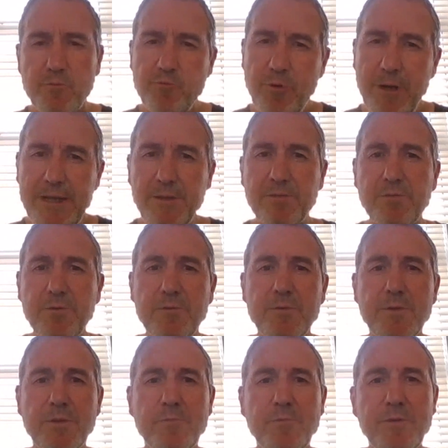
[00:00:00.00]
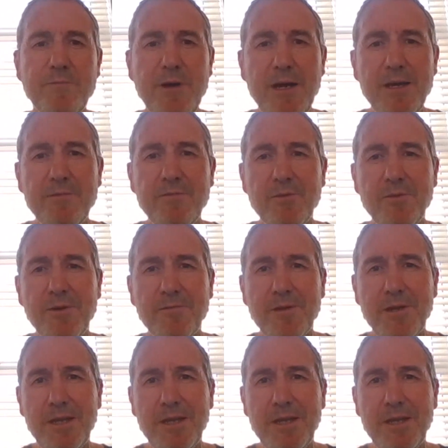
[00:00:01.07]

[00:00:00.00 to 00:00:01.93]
right through to the revival of